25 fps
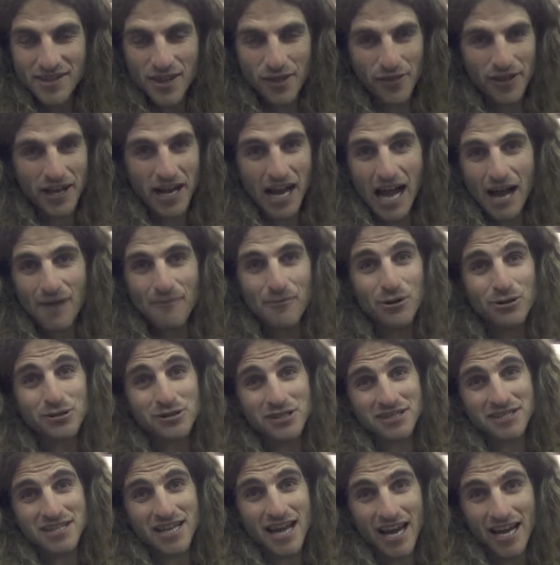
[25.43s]
The thing I'm
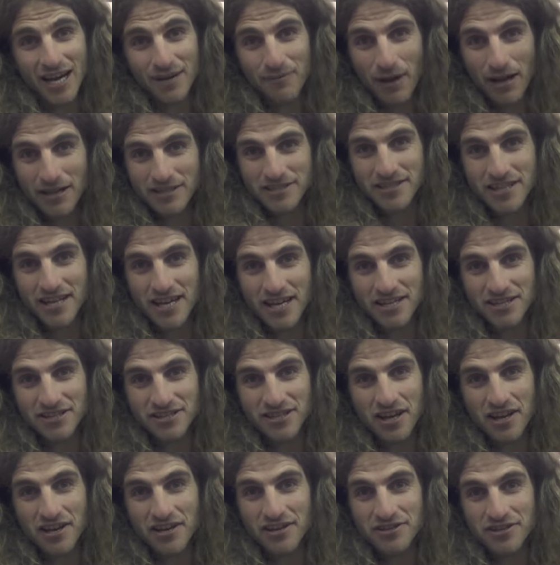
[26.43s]
most excited about
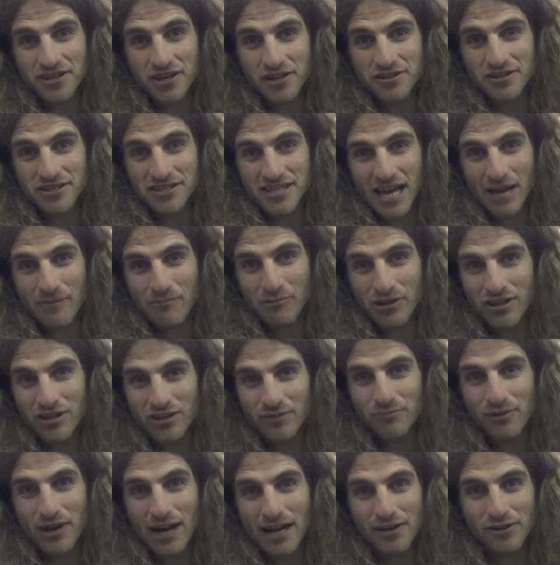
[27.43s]
today's show is happening in
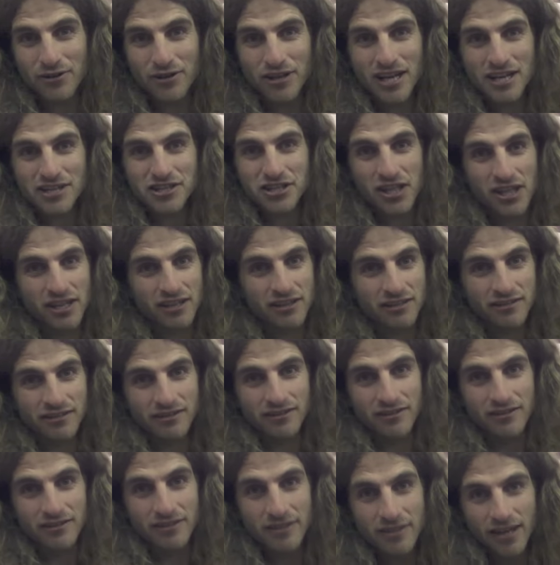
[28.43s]
the brand new kitchen.
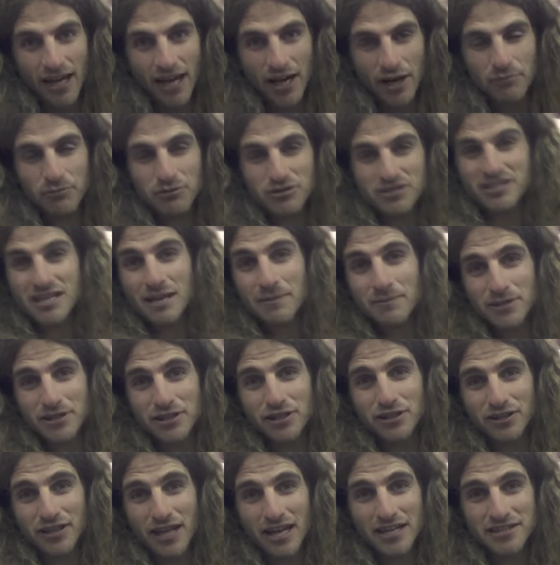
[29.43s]
I almost slept in
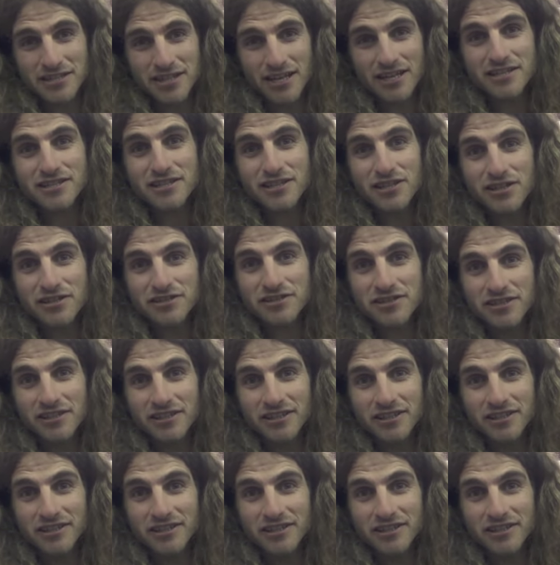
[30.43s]
here last night, seriously.